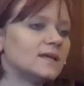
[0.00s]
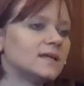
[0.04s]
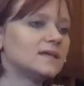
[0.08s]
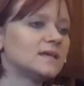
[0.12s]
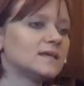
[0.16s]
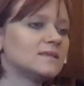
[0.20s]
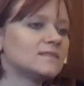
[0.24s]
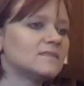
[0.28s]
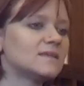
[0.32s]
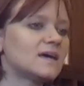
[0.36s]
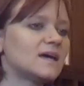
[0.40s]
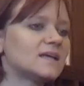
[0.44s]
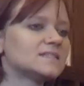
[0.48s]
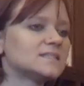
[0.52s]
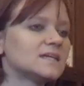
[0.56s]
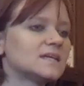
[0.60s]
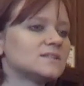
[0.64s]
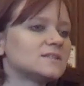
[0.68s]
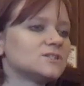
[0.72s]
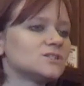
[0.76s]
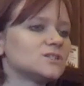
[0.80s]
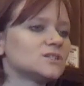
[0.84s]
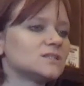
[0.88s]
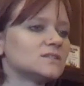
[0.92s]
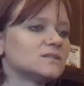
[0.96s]
that
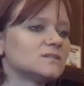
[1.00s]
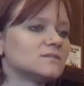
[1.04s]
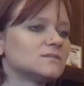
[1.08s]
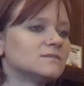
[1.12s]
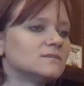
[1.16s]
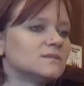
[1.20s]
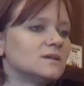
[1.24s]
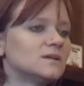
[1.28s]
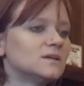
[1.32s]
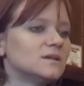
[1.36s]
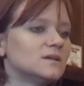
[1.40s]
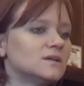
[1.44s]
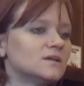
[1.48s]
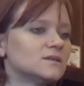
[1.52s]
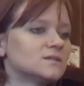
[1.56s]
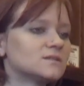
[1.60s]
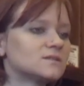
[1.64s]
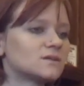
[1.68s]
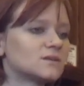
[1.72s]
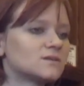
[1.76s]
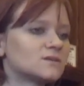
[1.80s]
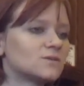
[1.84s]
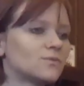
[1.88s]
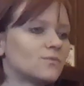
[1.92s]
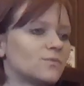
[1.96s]
tension
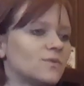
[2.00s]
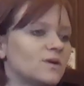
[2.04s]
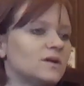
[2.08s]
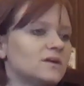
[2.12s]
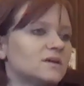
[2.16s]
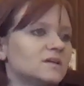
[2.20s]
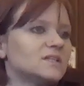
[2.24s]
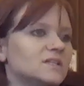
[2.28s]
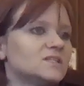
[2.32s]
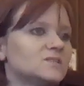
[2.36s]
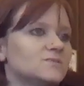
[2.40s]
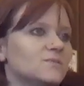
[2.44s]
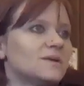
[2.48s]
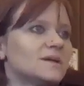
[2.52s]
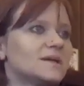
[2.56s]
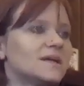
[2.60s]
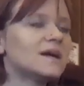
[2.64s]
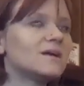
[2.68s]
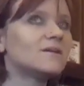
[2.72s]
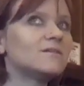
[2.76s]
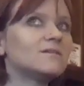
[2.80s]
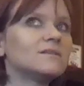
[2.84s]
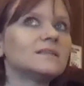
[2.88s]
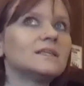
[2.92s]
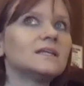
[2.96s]
start to work its way
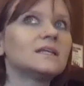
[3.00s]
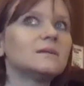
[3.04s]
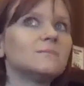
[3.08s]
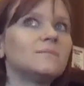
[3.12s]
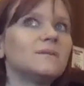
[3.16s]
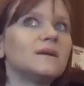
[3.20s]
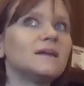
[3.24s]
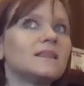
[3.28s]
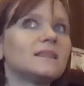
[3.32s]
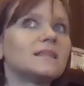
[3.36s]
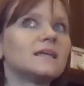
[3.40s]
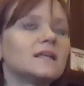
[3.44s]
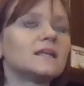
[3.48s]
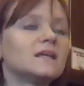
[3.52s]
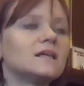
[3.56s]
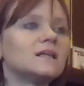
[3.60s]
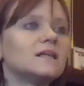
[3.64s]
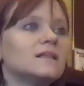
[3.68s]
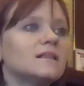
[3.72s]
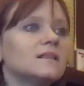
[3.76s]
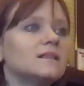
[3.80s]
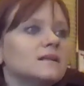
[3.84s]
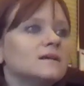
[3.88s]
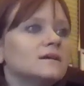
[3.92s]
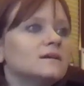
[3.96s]
out little by
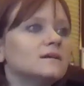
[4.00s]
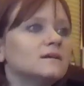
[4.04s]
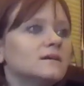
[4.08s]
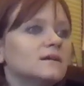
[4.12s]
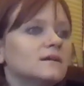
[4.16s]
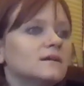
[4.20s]
little.